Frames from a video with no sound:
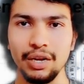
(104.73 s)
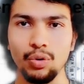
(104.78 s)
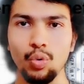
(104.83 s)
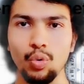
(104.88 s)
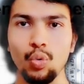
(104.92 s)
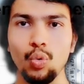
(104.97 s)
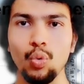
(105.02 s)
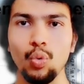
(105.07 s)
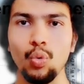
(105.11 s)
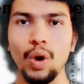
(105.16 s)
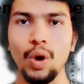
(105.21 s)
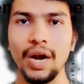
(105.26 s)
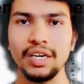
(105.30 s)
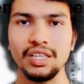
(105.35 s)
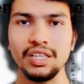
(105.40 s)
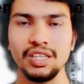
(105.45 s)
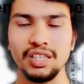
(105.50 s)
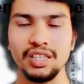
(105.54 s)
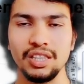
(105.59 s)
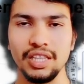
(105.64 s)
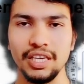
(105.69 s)

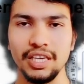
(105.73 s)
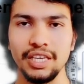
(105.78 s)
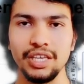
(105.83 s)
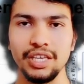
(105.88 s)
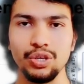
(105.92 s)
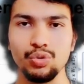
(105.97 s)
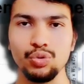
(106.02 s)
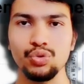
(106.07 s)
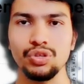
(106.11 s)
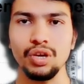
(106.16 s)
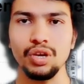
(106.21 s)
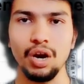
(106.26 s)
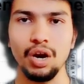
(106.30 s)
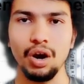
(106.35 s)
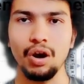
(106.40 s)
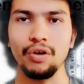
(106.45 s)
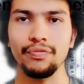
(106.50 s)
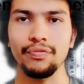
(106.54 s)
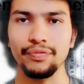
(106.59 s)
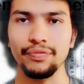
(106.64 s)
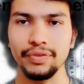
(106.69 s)
what's the use
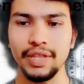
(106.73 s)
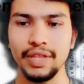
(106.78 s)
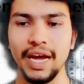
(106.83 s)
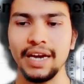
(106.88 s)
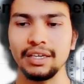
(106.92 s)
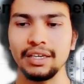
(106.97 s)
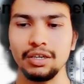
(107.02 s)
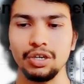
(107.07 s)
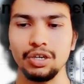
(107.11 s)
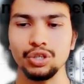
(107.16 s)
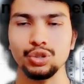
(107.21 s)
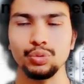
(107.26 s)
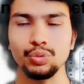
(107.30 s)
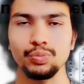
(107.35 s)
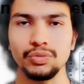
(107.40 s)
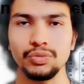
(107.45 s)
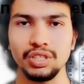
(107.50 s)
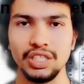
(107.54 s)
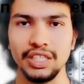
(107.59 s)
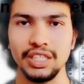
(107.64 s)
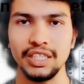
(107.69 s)
of that custom
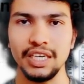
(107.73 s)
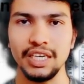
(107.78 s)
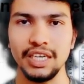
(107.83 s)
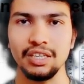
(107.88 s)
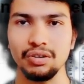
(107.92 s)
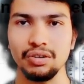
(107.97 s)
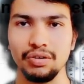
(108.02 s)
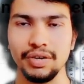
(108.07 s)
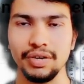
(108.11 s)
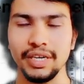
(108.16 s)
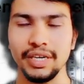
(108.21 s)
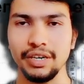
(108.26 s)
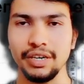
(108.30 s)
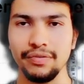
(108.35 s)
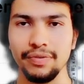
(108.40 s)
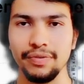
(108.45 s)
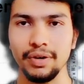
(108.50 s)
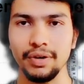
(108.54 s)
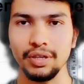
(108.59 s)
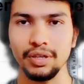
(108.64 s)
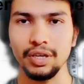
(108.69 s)
data generator
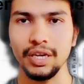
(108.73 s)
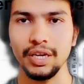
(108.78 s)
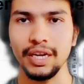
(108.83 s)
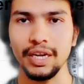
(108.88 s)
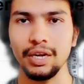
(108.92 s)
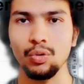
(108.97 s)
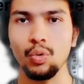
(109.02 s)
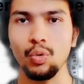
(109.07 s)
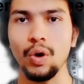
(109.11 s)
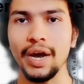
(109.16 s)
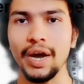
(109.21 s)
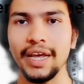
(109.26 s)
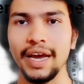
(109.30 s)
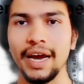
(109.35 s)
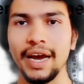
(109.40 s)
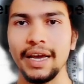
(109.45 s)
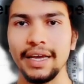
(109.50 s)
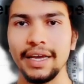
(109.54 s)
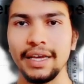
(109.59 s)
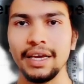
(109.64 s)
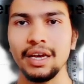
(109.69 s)
function and why
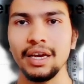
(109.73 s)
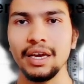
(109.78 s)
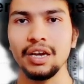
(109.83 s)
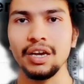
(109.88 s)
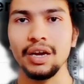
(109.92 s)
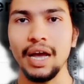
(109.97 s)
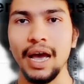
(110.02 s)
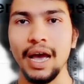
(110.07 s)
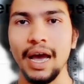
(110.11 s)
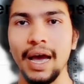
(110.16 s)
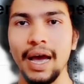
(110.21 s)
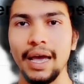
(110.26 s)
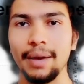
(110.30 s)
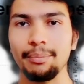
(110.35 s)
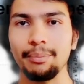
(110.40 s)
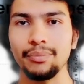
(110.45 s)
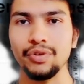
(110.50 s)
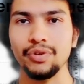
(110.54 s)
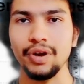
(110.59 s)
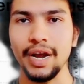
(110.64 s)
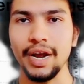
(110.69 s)
I
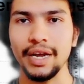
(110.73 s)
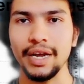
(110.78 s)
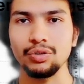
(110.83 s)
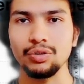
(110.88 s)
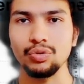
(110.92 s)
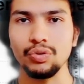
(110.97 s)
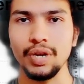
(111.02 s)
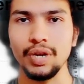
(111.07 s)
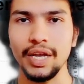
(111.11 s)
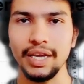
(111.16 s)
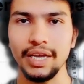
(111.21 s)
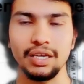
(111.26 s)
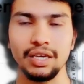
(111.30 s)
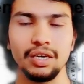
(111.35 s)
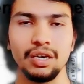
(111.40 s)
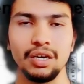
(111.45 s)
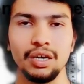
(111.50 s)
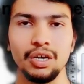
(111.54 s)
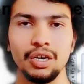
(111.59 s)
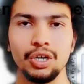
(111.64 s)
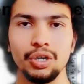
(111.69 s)
am trying to like
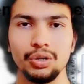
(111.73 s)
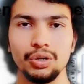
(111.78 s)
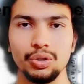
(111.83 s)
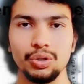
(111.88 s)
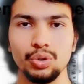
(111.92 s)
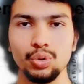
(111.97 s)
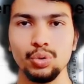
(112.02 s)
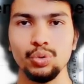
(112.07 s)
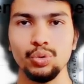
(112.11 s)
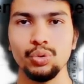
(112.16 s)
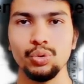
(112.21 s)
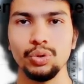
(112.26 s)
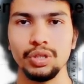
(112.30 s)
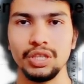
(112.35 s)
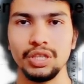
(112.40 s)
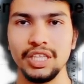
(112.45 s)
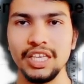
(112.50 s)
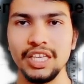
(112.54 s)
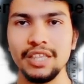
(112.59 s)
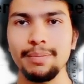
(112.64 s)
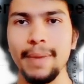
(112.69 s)
do
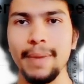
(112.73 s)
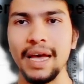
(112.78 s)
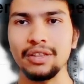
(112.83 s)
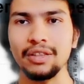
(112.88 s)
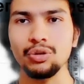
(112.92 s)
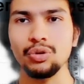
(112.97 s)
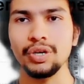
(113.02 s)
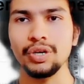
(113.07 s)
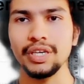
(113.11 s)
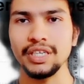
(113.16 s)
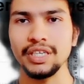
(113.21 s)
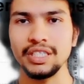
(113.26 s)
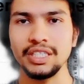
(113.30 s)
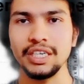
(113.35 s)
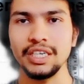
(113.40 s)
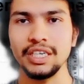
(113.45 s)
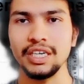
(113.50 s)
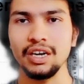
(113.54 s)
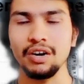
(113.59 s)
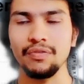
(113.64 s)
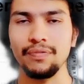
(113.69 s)
this method
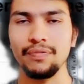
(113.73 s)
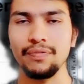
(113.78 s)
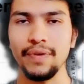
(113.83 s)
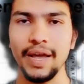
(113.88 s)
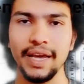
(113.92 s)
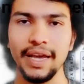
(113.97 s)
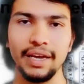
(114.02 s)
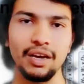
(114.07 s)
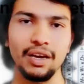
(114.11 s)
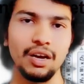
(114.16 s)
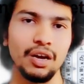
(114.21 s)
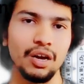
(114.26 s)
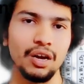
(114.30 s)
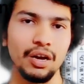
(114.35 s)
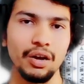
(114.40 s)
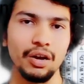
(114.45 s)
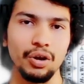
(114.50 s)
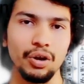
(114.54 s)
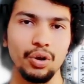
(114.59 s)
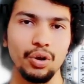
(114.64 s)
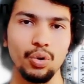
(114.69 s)
instead of like
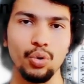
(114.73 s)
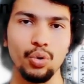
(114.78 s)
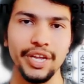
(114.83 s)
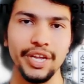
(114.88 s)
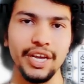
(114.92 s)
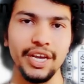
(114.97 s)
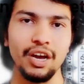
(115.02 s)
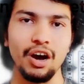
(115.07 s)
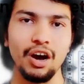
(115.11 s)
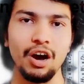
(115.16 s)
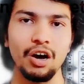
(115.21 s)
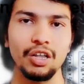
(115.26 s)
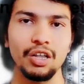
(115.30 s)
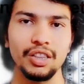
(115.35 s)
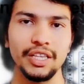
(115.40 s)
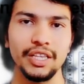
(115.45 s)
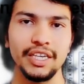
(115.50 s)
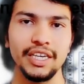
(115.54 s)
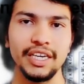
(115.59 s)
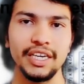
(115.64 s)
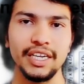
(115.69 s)
loading all
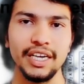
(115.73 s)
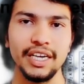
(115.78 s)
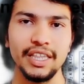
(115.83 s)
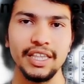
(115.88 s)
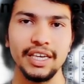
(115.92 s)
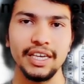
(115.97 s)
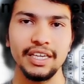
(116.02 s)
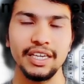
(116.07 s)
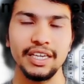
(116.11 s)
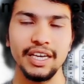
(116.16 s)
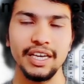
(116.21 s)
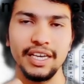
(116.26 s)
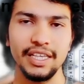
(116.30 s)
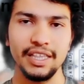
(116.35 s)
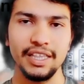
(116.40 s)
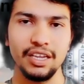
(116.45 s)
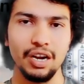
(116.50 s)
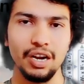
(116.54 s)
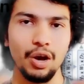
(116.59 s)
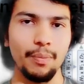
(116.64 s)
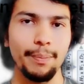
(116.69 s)
the data set as
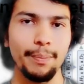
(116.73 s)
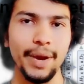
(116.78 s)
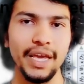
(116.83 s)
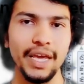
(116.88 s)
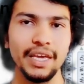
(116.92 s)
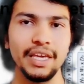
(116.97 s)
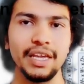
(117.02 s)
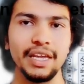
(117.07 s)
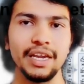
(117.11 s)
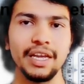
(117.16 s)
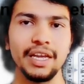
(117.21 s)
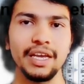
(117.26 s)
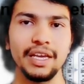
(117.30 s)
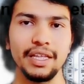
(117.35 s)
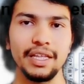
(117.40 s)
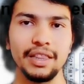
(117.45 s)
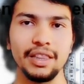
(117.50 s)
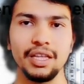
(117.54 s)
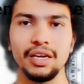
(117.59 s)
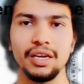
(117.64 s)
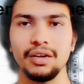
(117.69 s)
a numpy array
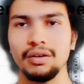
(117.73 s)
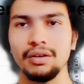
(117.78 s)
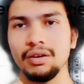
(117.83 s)
and then